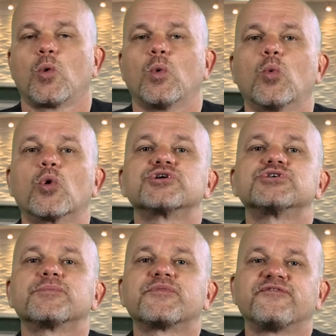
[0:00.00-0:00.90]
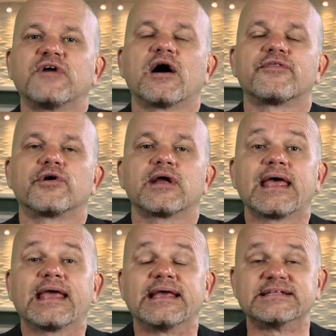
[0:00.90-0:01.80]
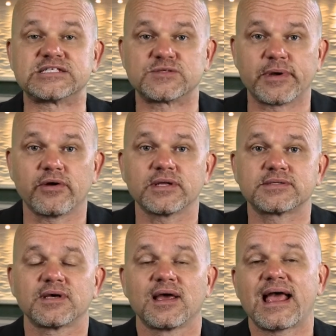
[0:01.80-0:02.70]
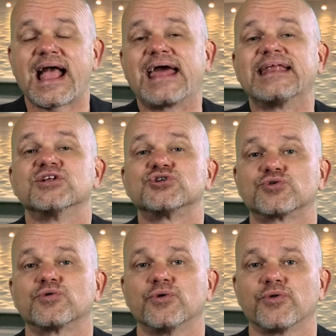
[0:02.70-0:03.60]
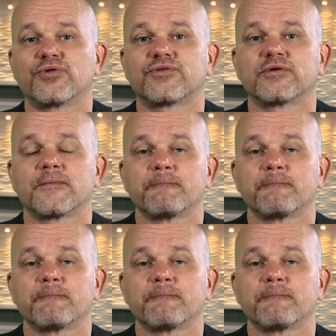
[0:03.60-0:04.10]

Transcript: will worship the Father in spirit and in truth,